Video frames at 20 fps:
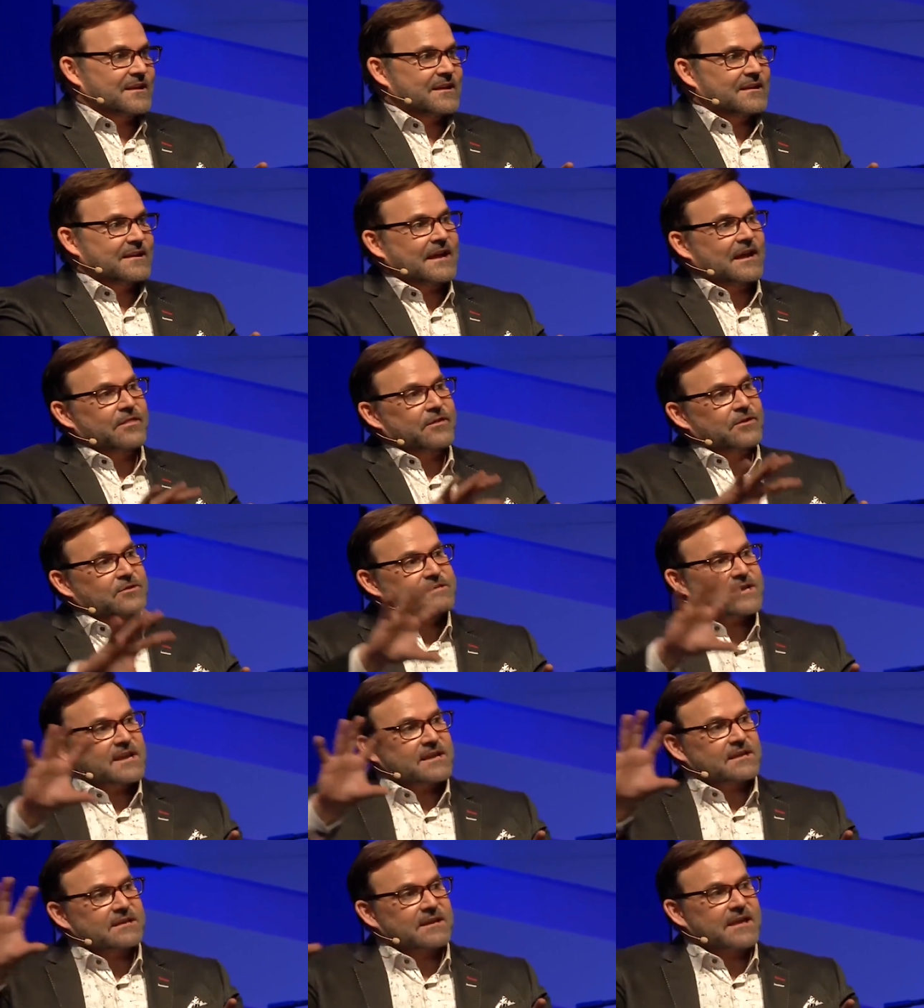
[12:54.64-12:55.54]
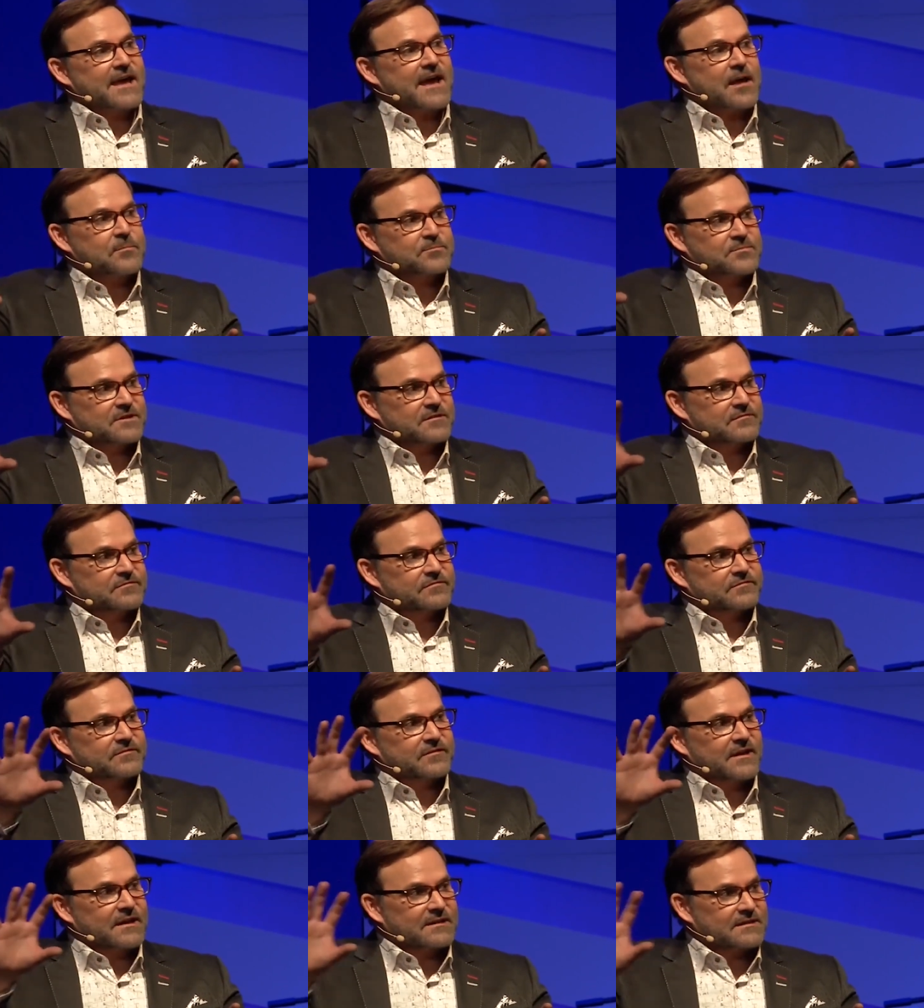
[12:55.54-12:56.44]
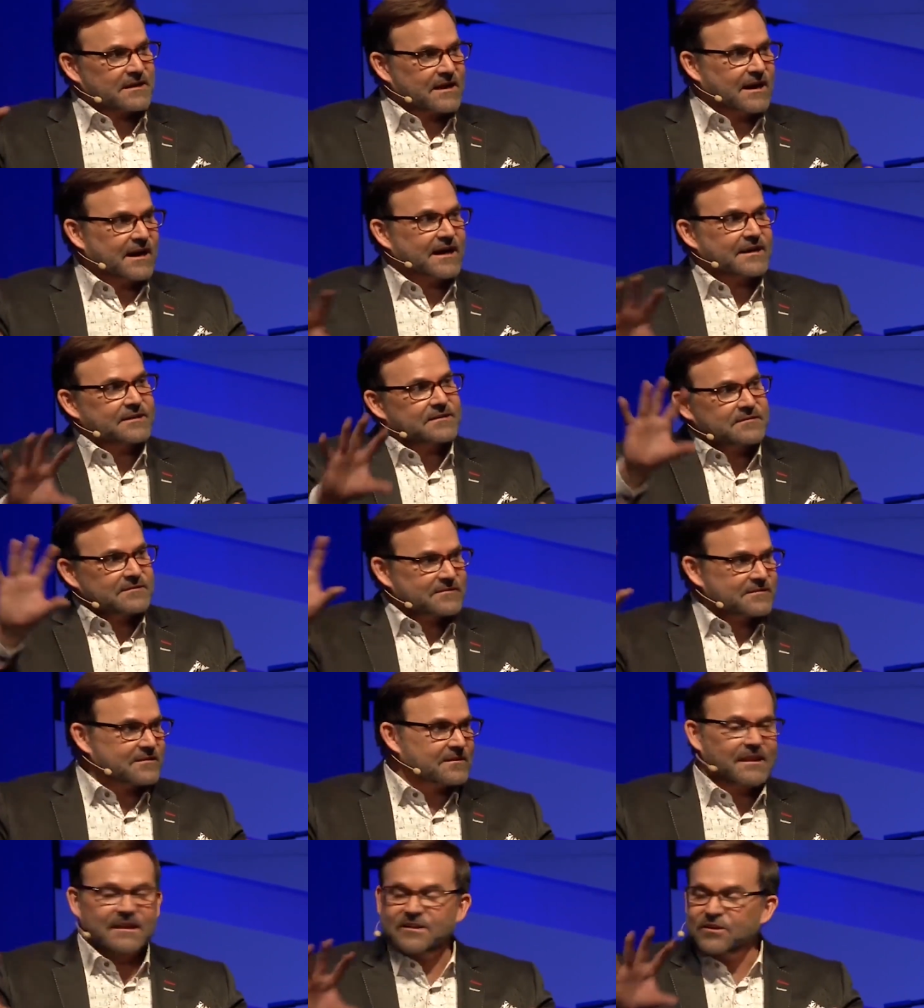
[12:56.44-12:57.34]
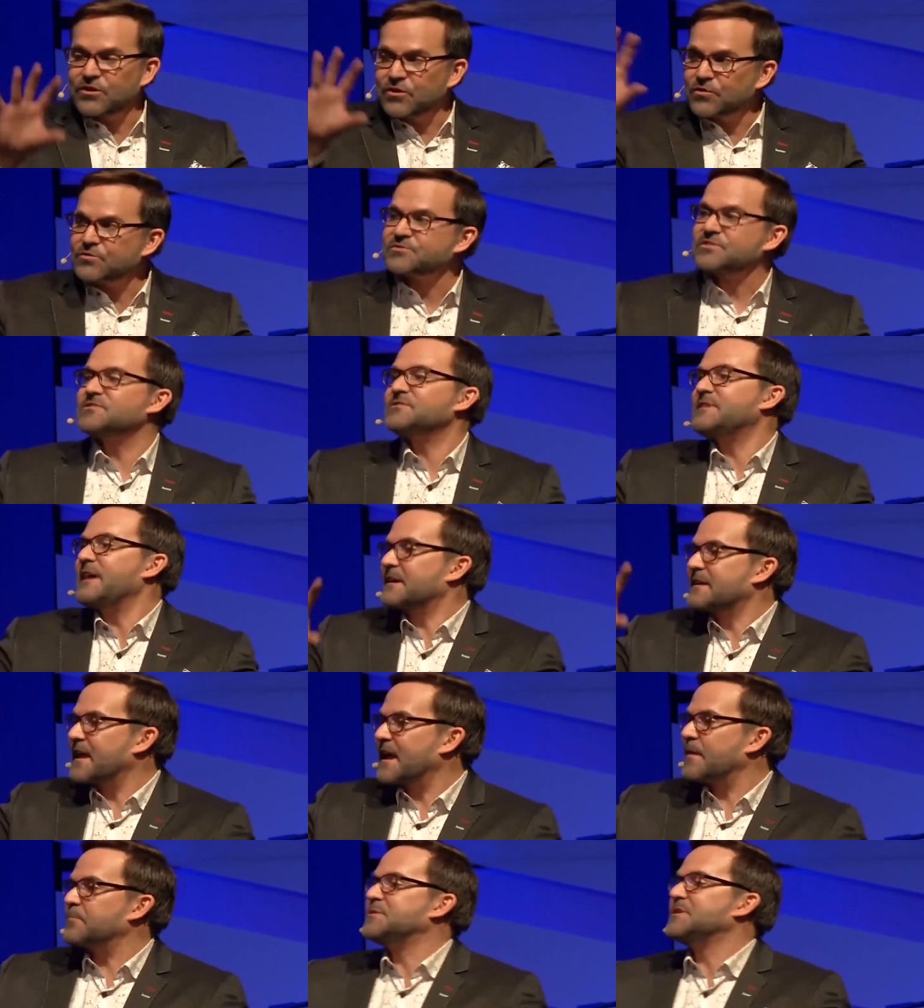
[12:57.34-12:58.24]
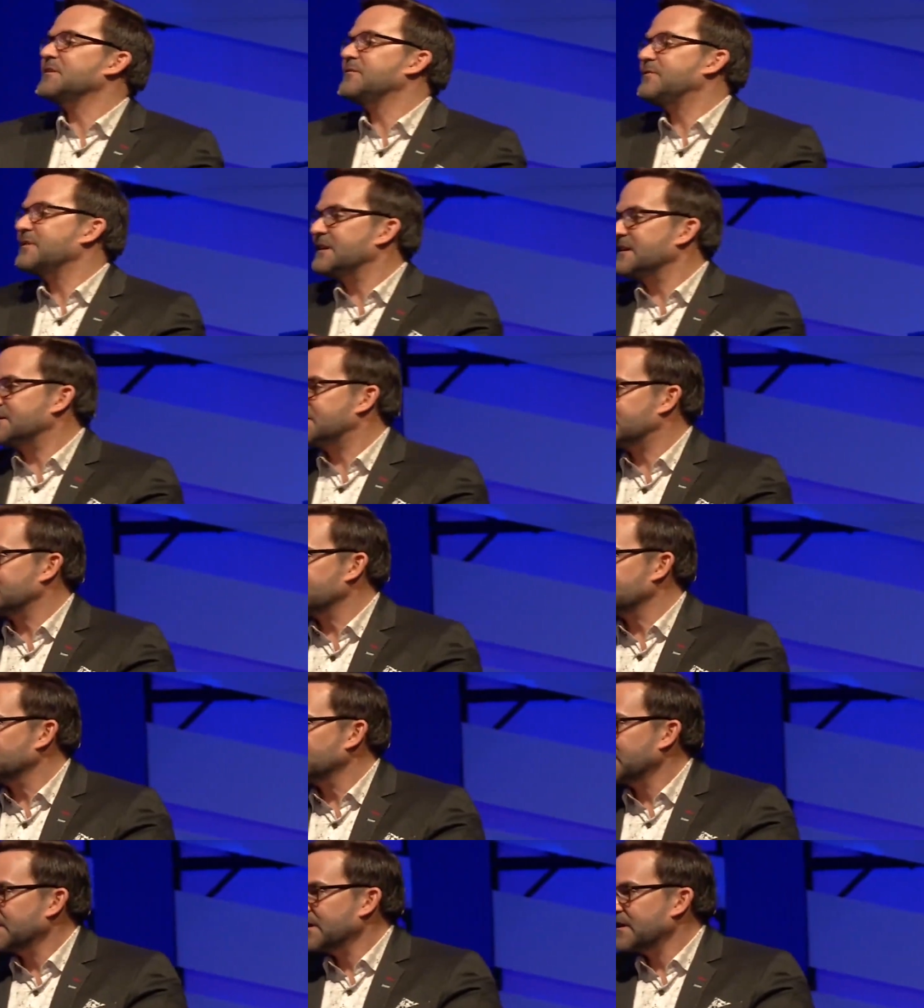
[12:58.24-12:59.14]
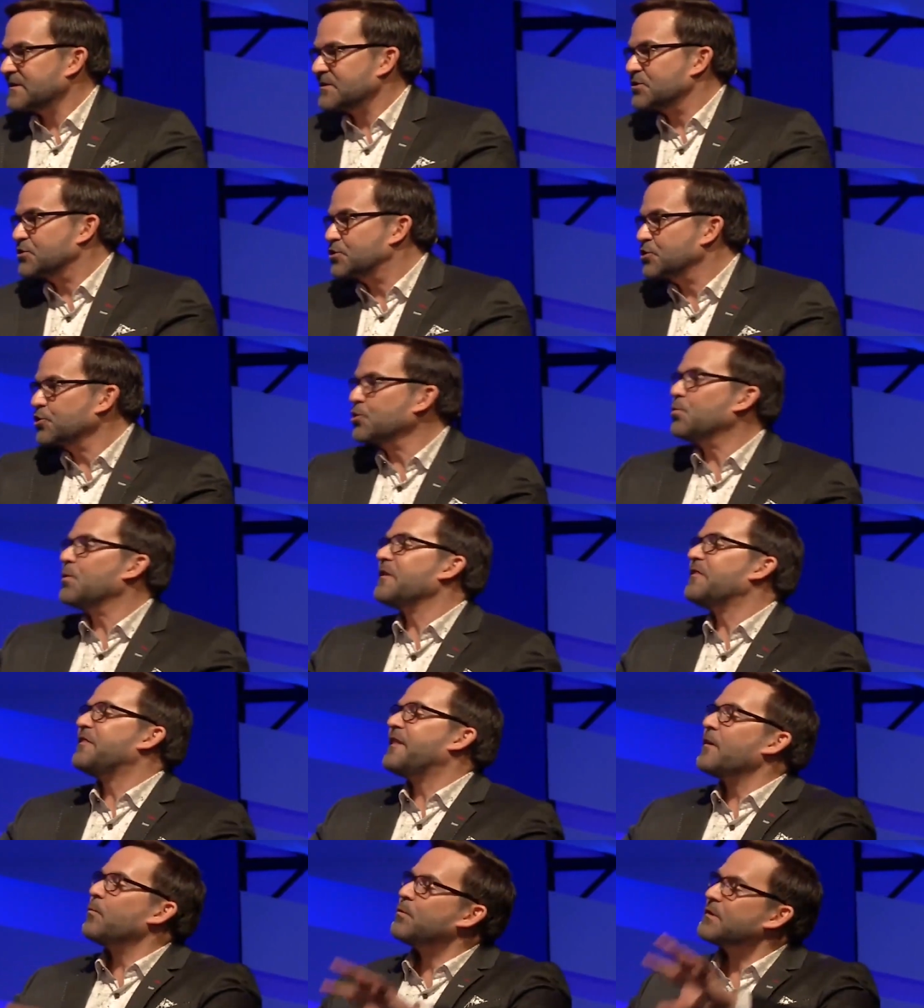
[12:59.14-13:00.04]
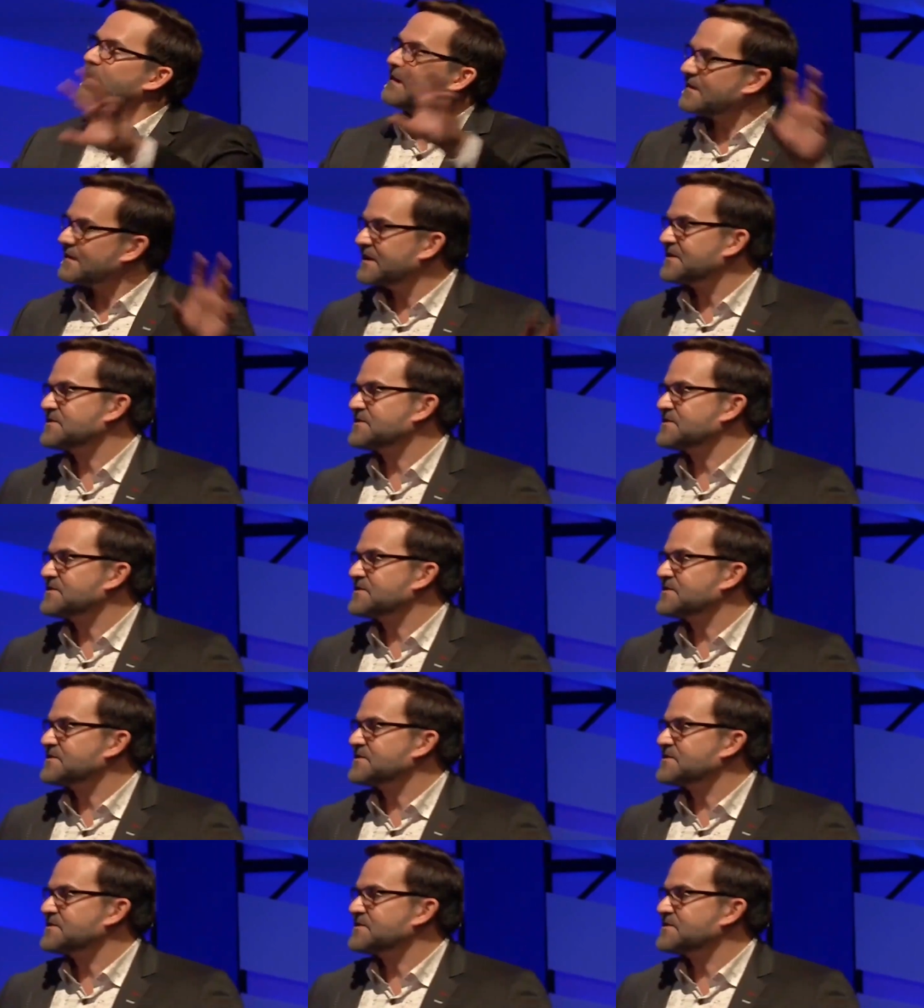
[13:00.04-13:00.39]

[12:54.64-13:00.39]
and how they're taken captive, and God then uses that captivity to do what they wouldn't